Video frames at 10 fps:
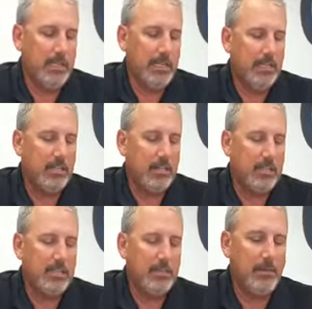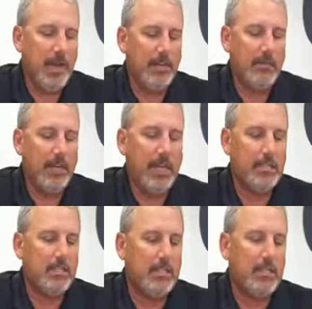integration and
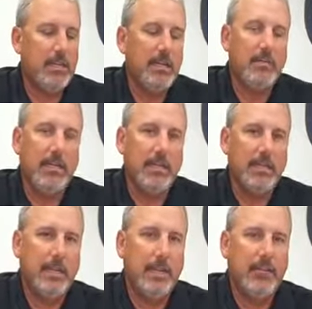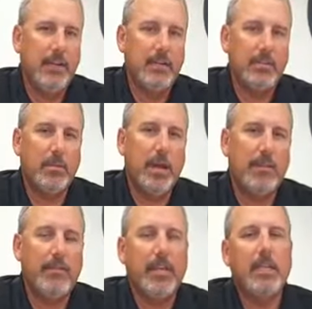modification, meaning that if there's a
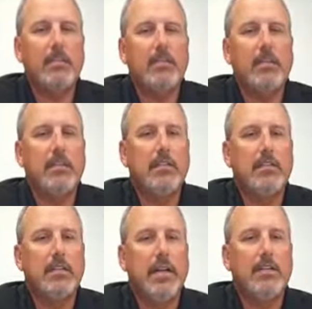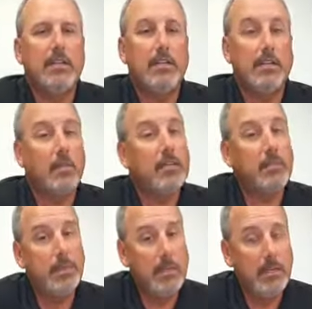modification done to this contract, it
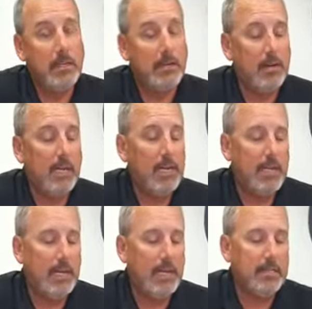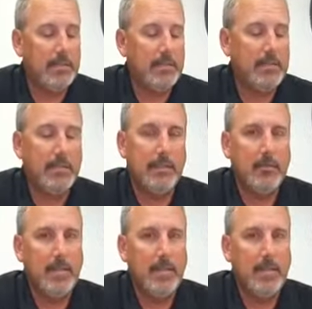must be done in writing and as an addendum.